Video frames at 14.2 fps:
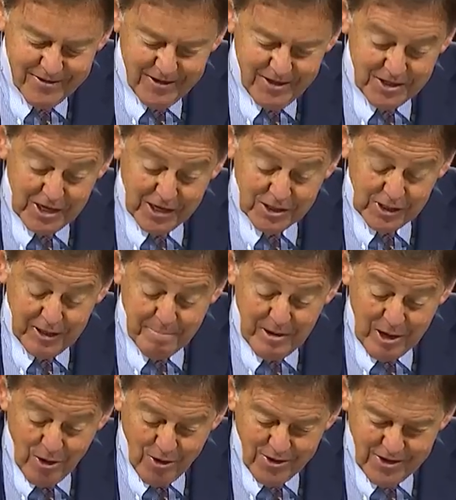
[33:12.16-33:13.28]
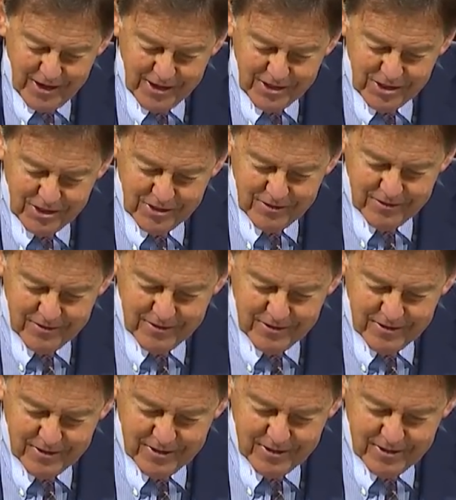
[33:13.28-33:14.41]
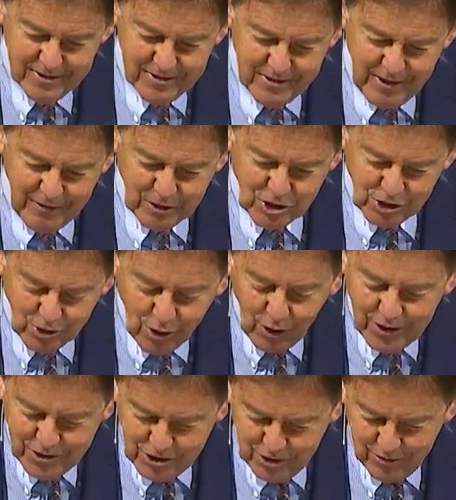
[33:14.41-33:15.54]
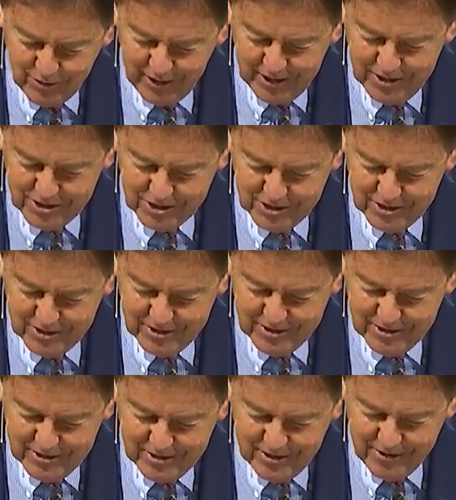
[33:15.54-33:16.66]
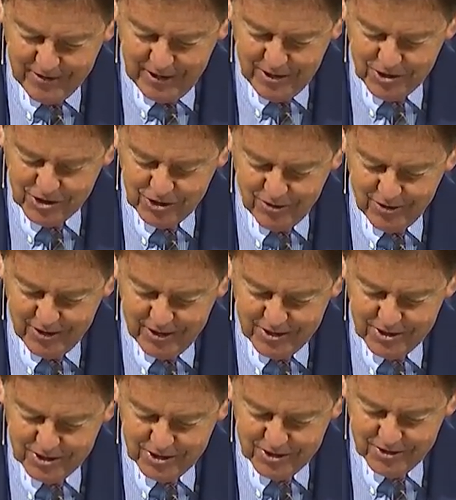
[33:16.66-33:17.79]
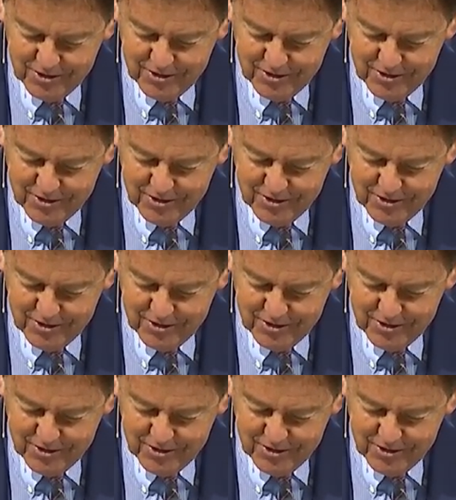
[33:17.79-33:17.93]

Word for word: is actually beyond us. That the solid joys are these joys